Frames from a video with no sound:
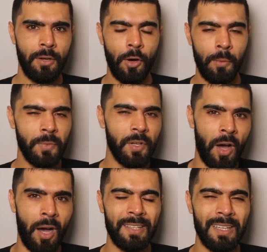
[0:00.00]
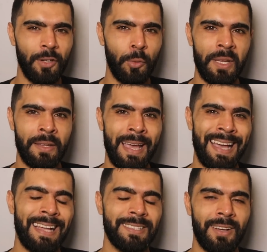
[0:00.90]
And ahed a little bit there,
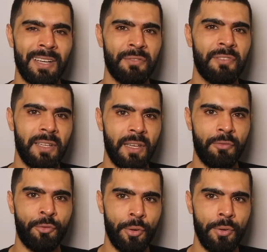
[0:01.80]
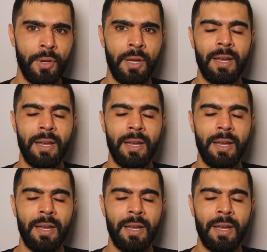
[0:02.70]
had to kind of think it through.